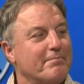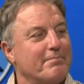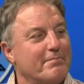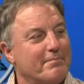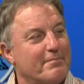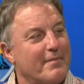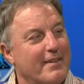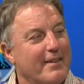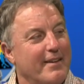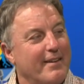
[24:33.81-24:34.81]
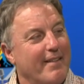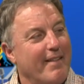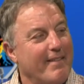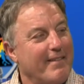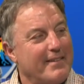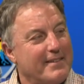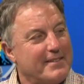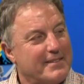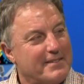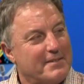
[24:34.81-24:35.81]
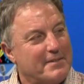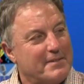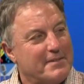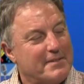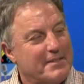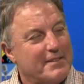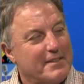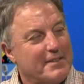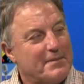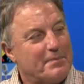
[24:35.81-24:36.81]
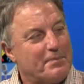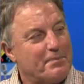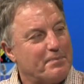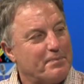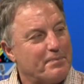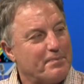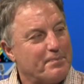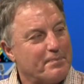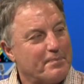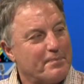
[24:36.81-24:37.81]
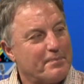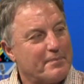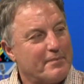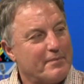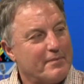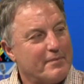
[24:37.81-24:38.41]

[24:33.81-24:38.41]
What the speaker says: [no speech]